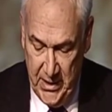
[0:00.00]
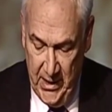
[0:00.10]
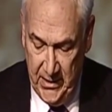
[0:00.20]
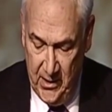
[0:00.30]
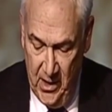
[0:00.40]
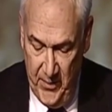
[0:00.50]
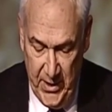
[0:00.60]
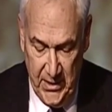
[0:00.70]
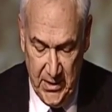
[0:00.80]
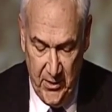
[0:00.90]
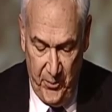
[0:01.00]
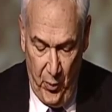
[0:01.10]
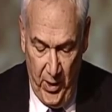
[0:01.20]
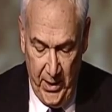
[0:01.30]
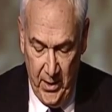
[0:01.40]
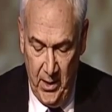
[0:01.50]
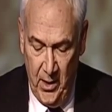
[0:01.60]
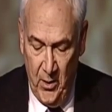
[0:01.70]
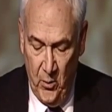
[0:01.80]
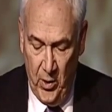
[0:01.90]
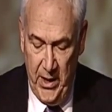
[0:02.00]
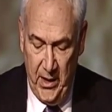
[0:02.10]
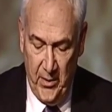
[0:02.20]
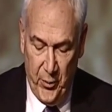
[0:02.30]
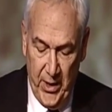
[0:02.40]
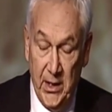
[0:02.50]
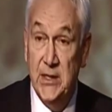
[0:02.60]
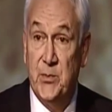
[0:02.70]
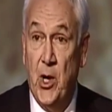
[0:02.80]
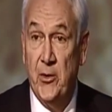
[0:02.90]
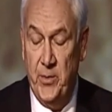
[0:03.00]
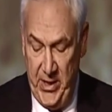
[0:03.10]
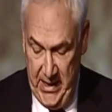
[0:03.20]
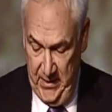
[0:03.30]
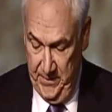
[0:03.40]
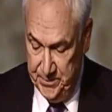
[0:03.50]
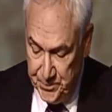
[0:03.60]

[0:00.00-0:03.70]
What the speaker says: to get the company to the point where he could bring in his brother Pete.